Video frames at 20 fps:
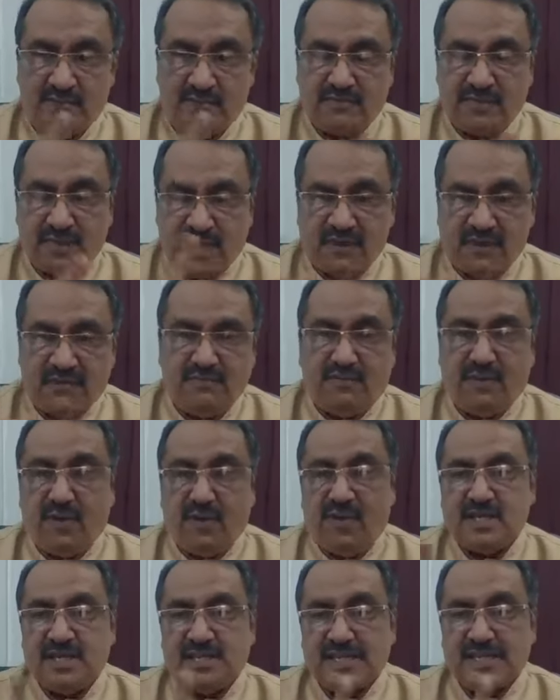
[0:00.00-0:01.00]
If that
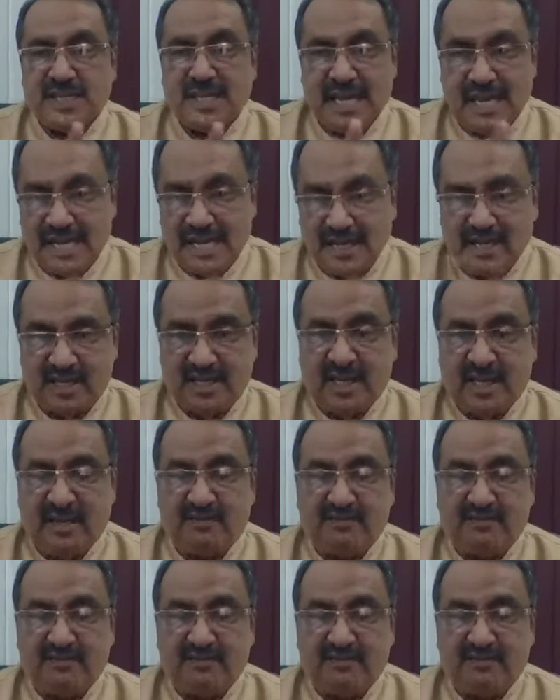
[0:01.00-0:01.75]
falls annual